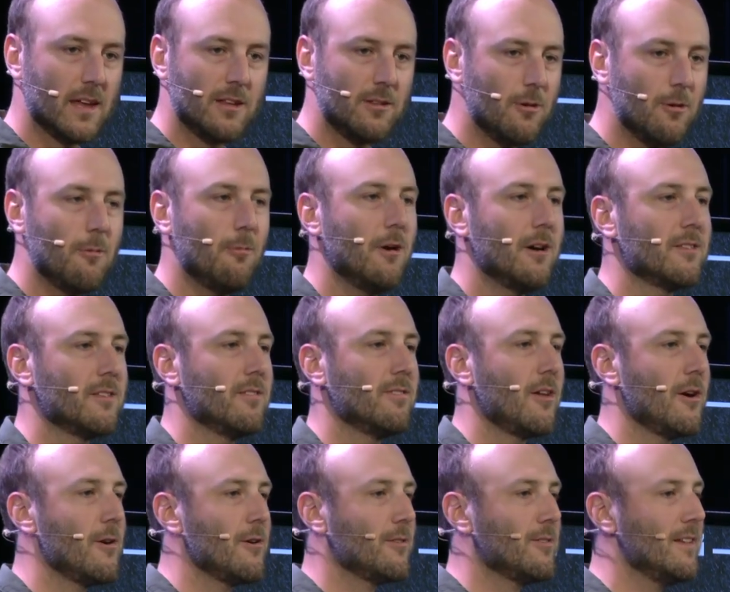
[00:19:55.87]
They knew it
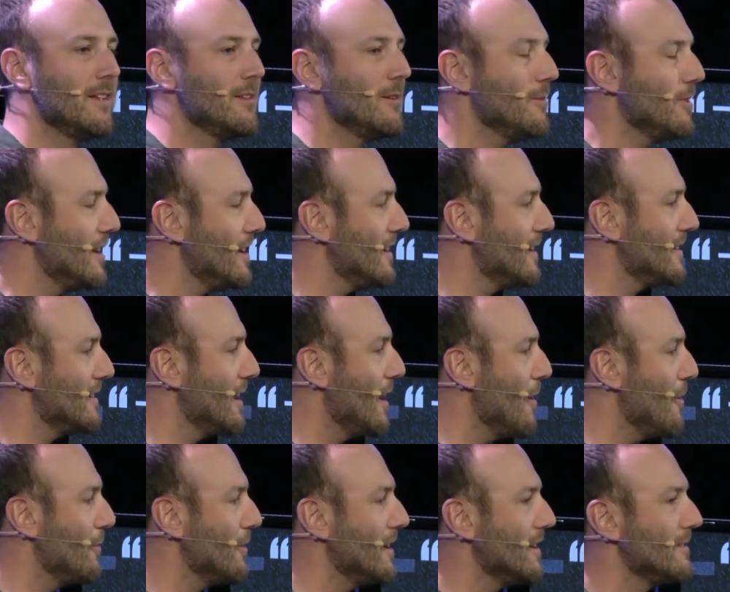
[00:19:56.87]
wasn't theirs, they knew they
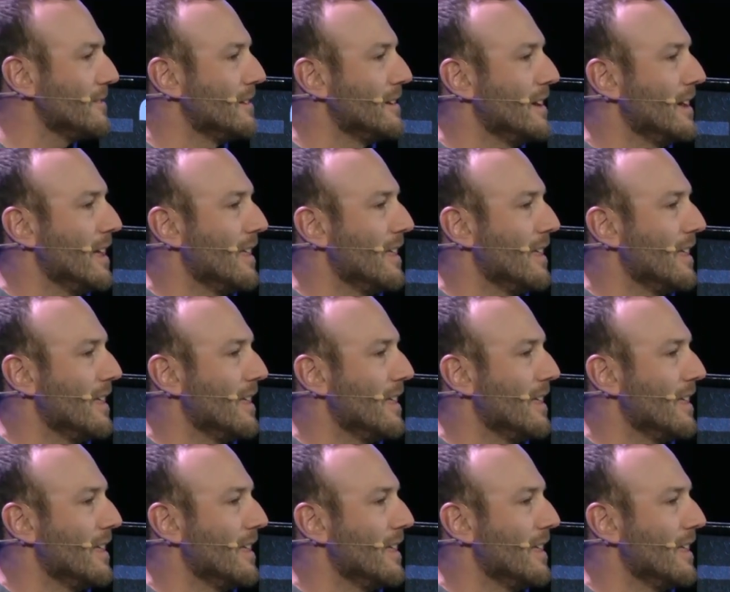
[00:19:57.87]
didn't own it.